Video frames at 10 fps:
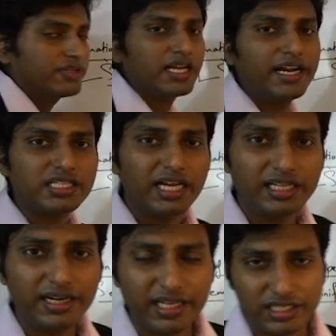we said, inside
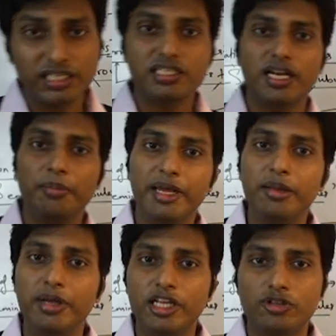the testes there are
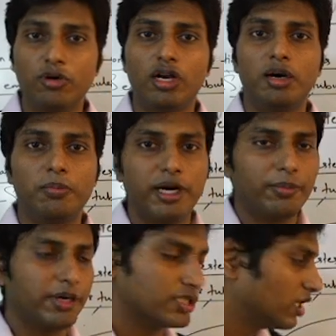many small
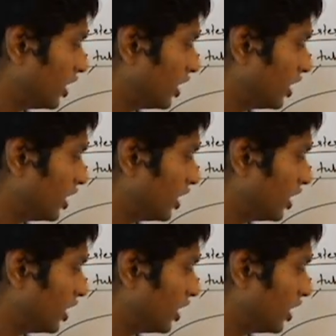compartments.